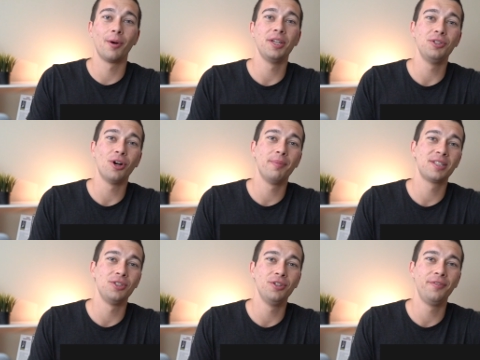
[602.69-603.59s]
that way you don't
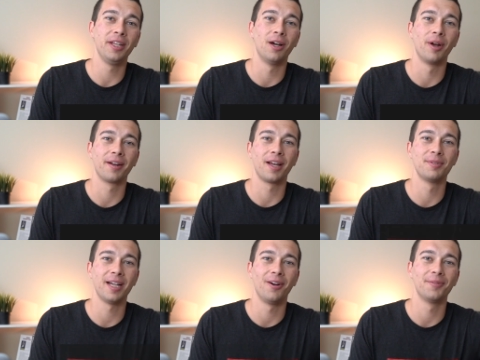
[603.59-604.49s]
miss a new video when it
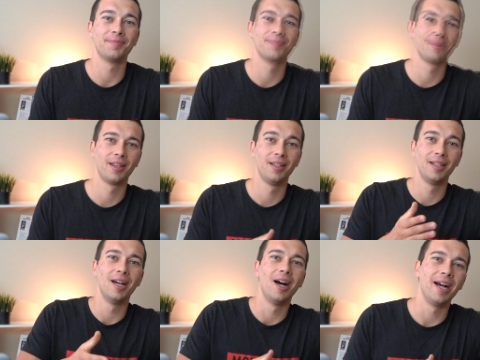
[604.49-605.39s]
comes out.
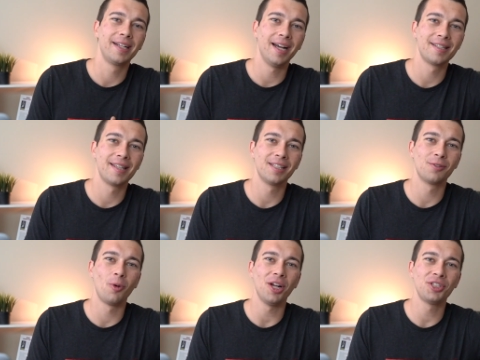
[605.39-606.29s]
Alright guys, thanks
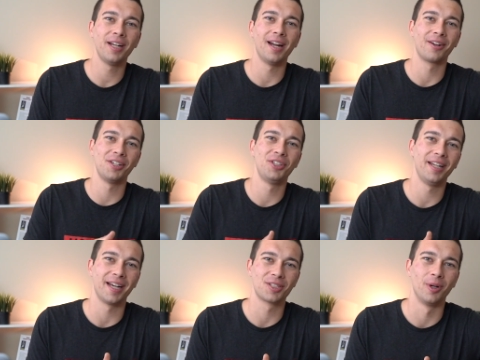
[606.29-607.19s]
for watching, and I'll catch you in
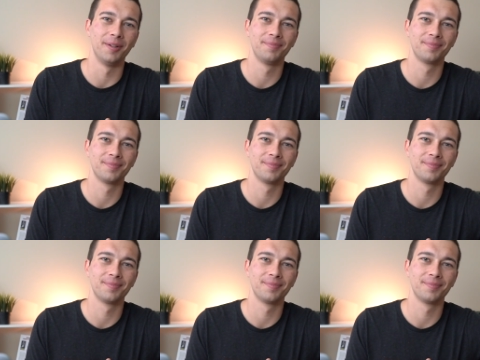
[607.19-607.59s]
the next one.